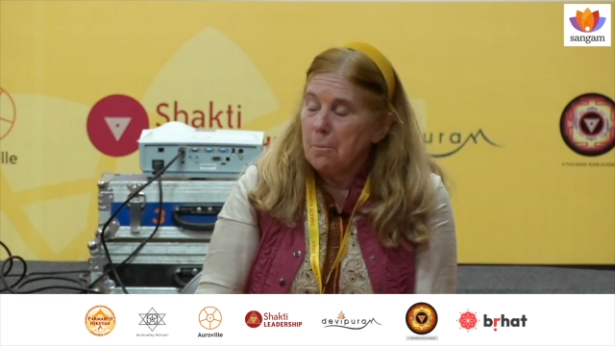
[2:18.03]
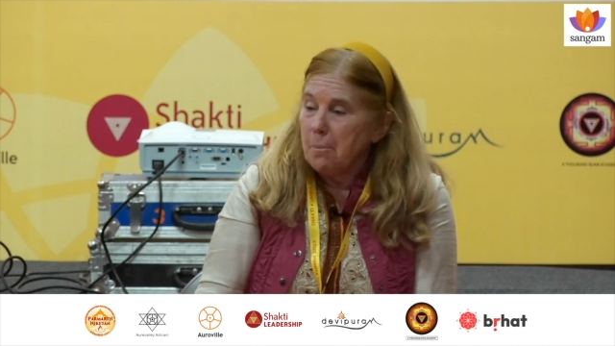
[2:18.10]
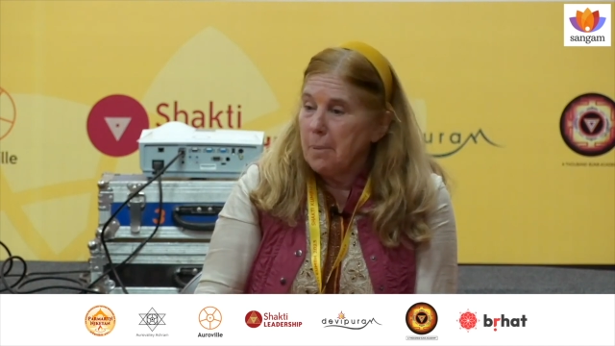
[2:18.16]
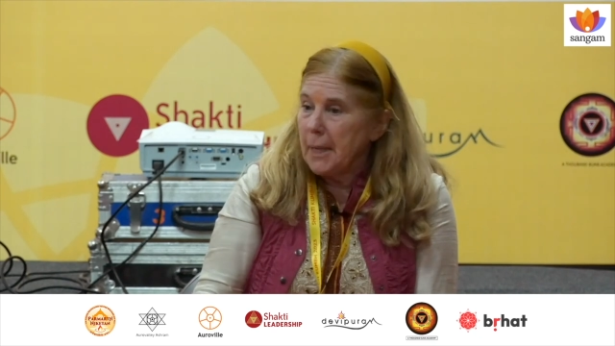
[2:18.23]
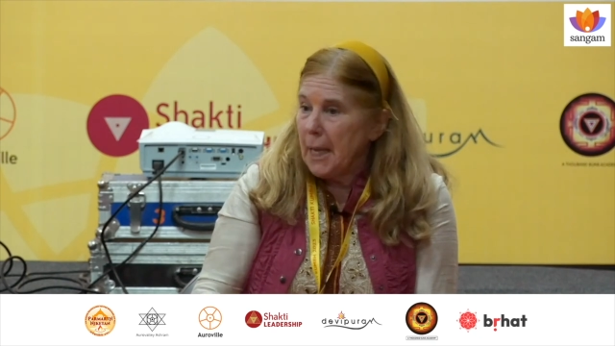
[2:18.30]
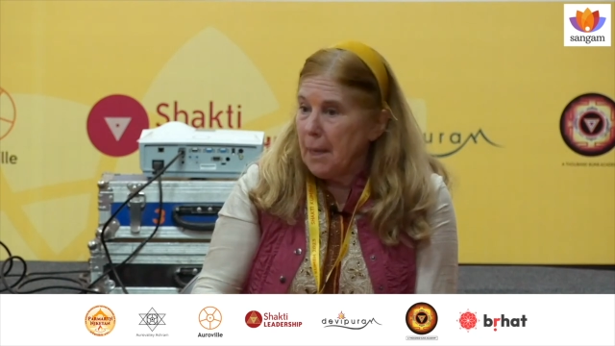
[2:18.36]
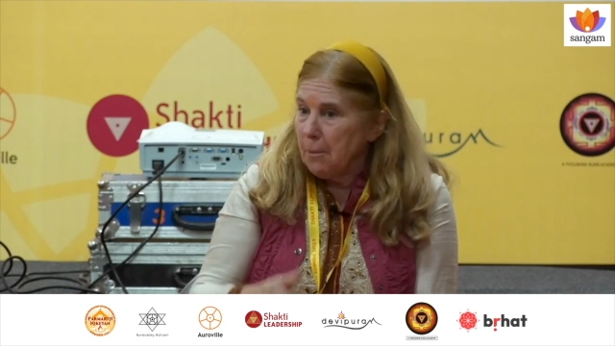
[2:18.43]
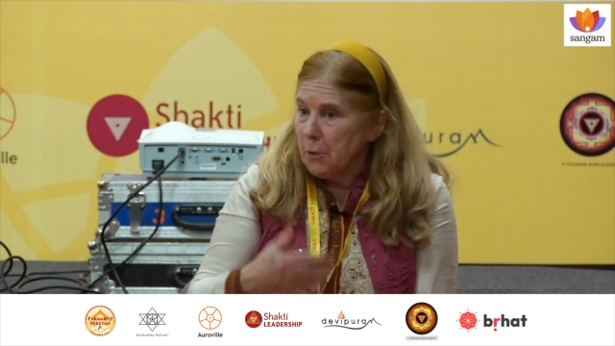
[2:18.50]

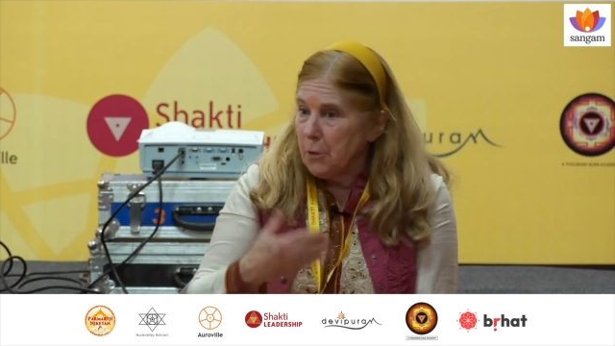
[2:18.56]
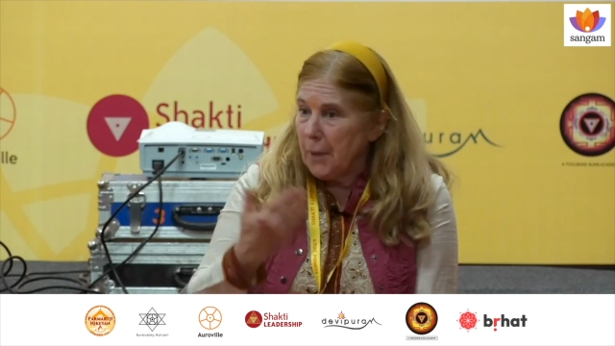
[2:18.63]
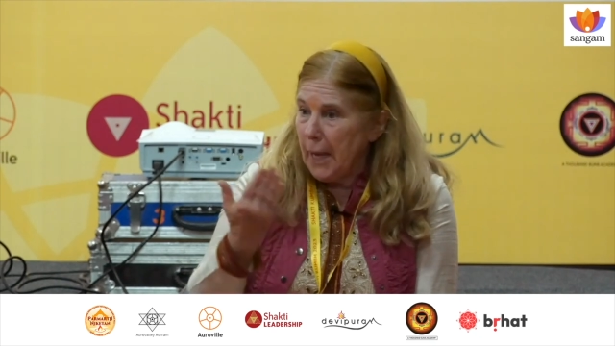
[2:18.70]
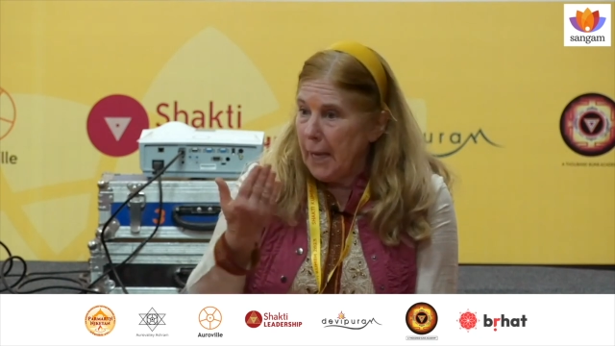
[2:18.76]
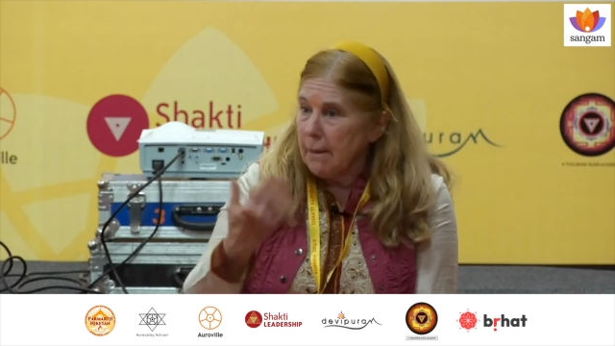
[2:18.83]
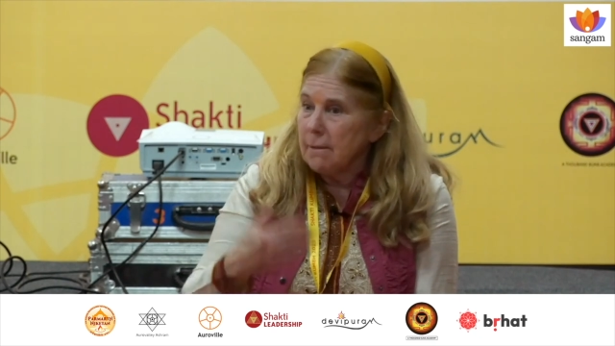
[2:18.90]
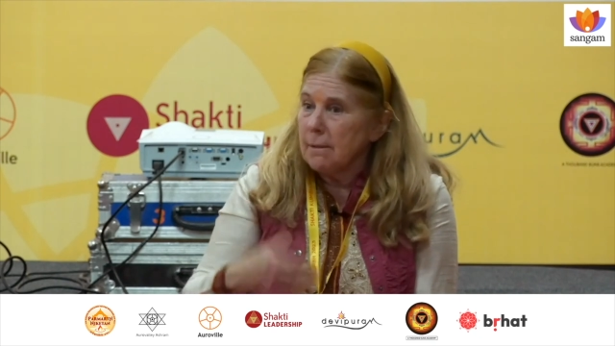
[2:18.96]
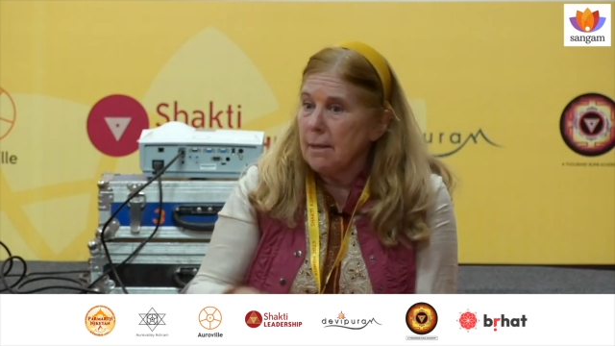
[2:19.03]
be able to
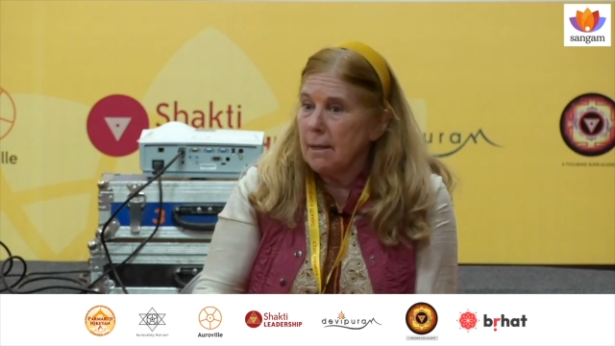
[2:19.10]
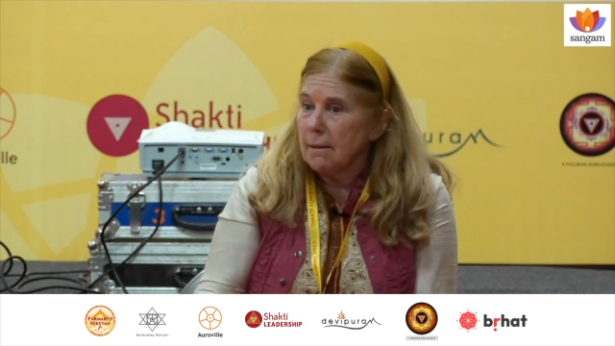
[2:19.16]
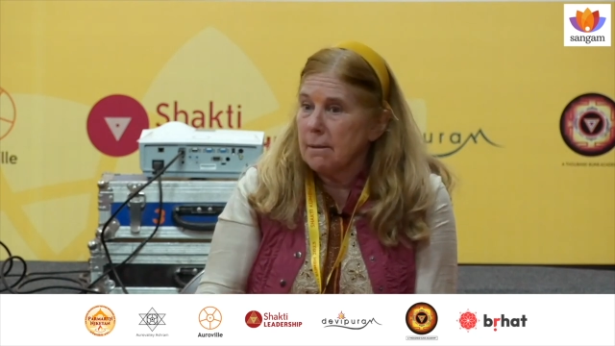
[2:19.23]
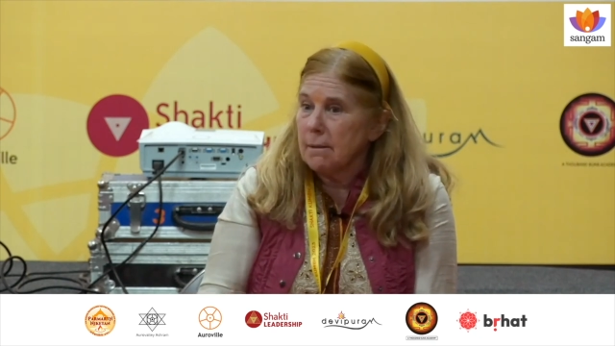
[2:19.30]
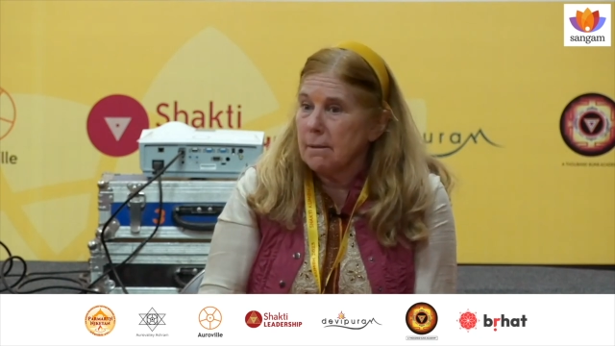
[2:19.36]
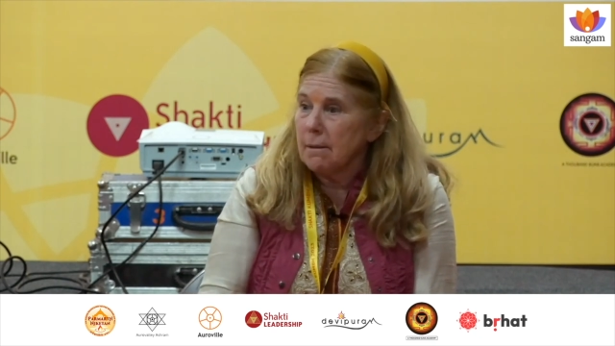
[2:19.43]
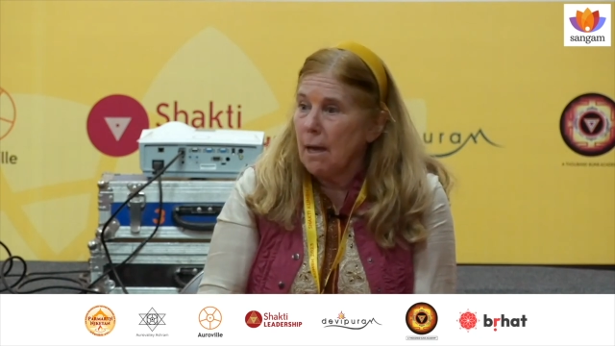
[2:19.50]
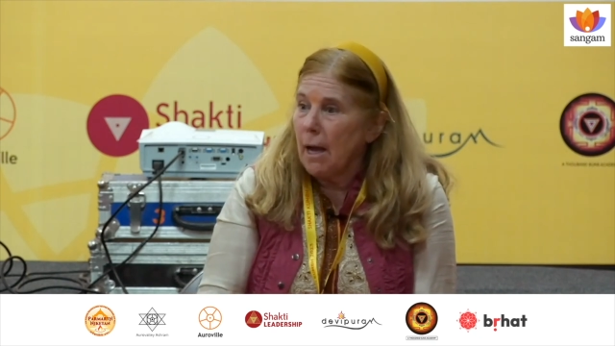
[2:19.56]

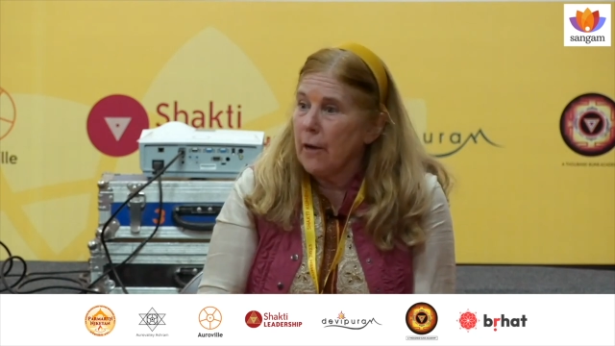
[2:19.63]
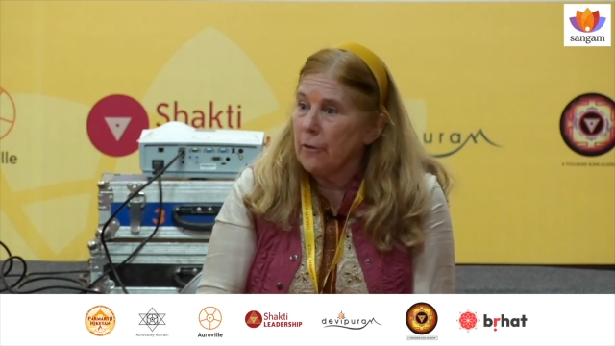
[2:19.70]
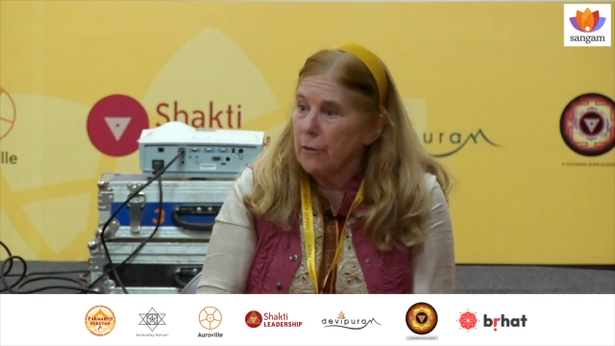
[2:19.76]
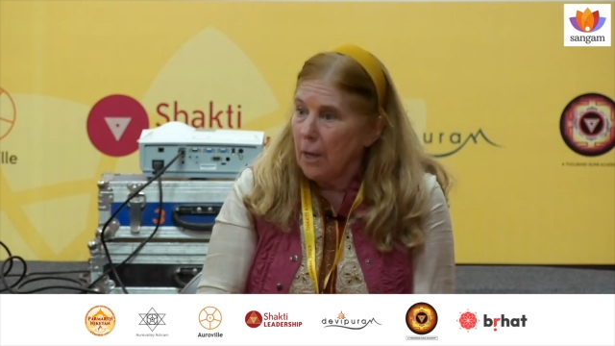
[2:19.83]
access the higher